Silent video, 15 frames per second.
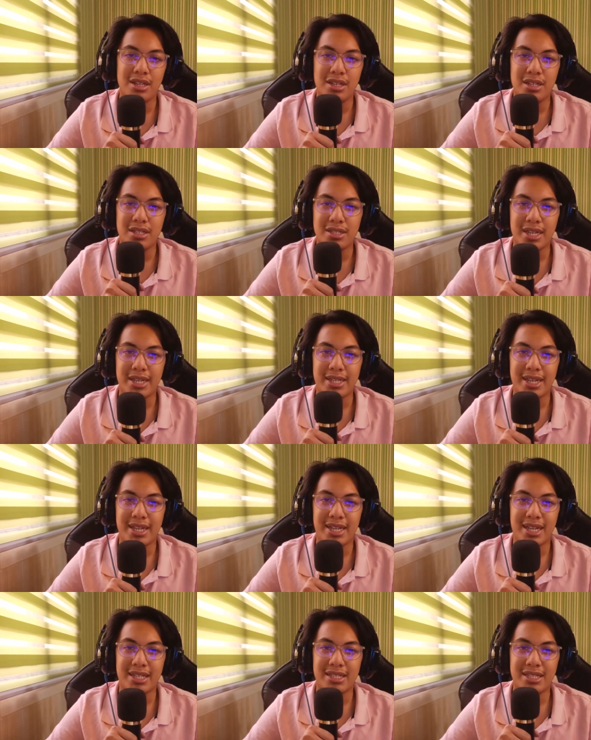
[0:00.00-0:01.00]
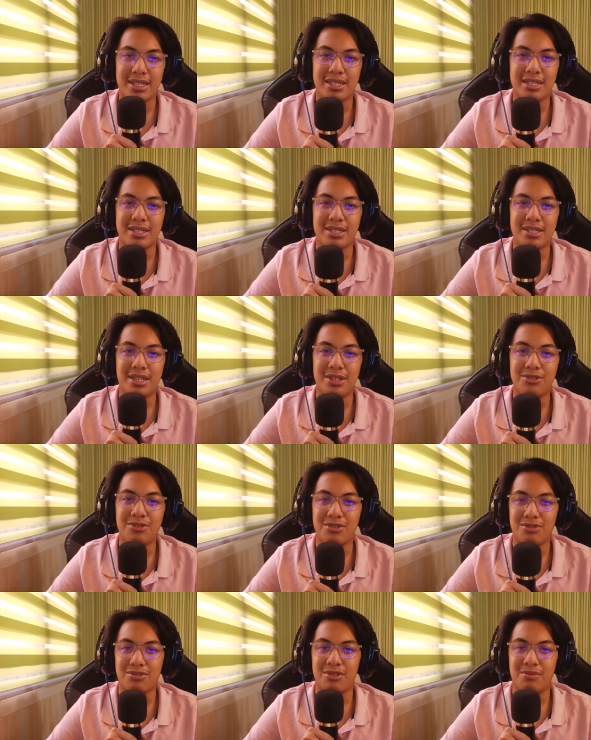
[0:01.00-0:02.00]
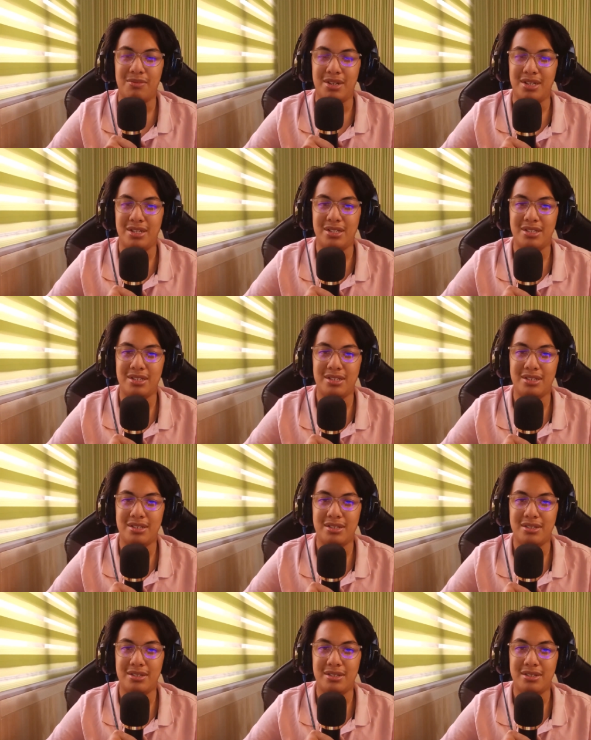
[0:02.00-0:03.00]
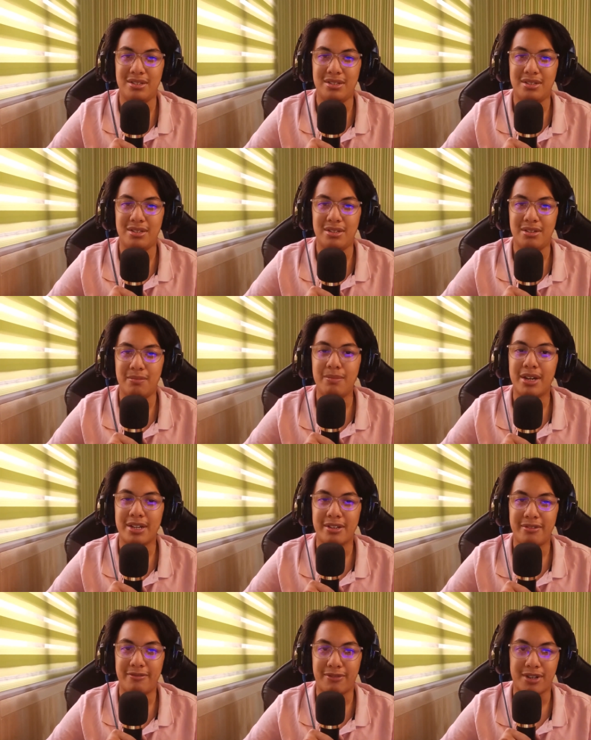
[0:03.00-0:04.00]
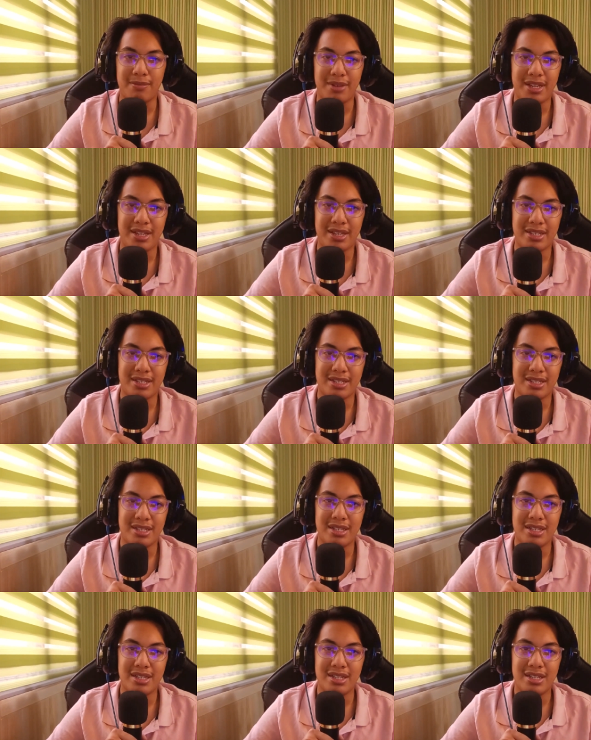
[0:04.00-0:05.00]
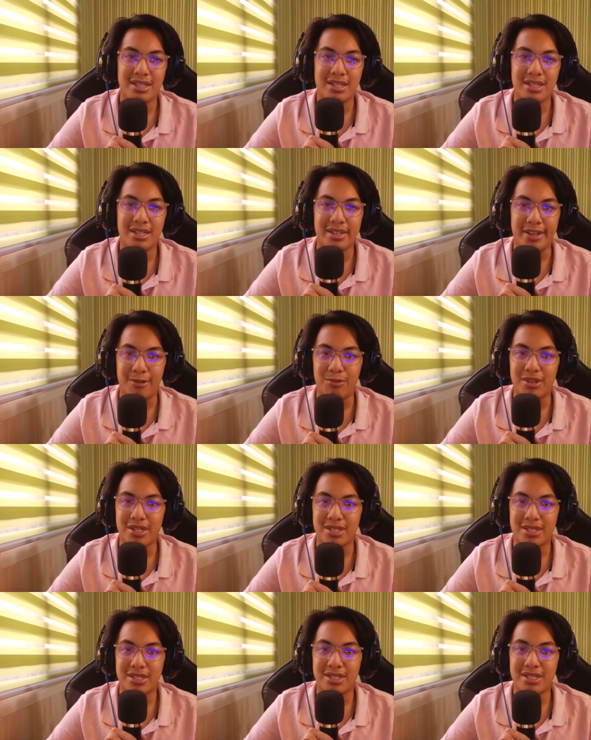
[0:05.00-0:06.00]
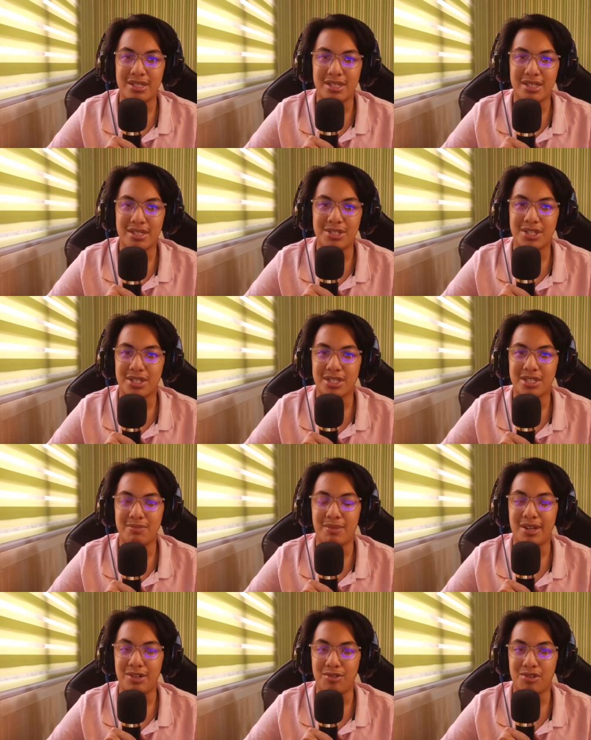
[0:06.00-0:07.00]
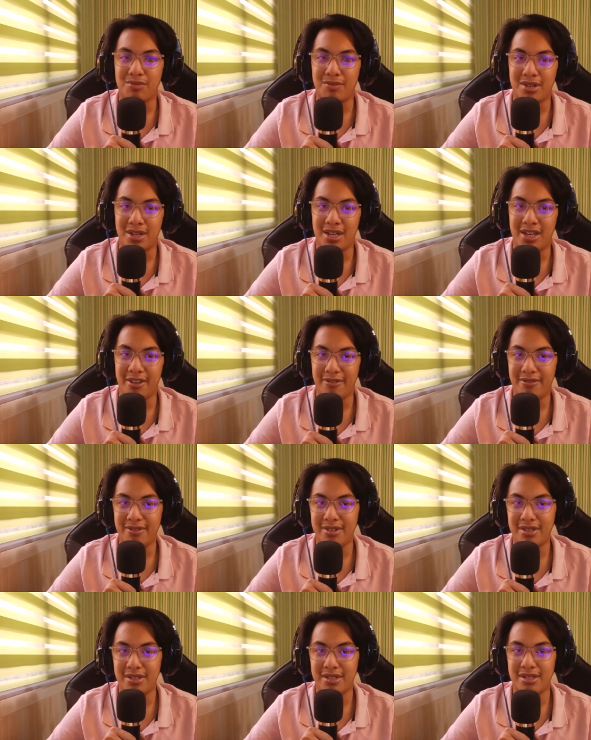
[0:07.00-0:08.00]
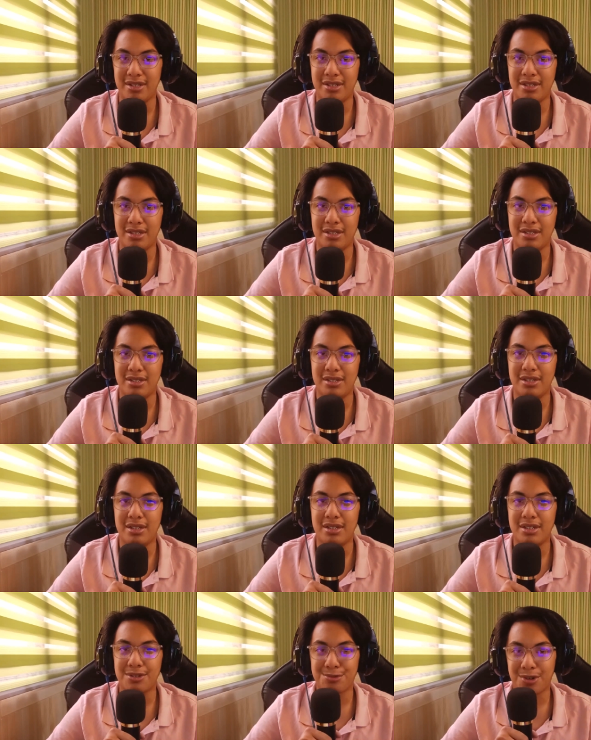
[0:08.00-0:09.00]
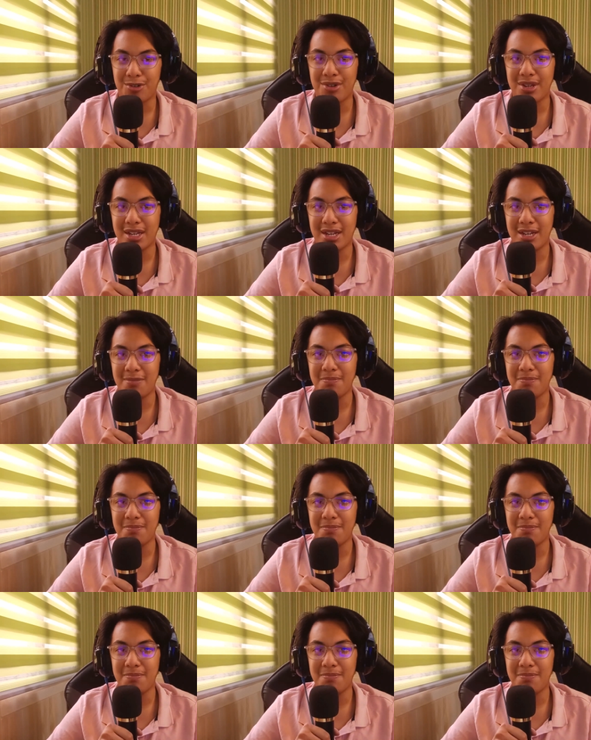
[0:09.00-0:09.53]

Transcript: they say that this is the new normal. But for me, it was just my normal life. Growing up,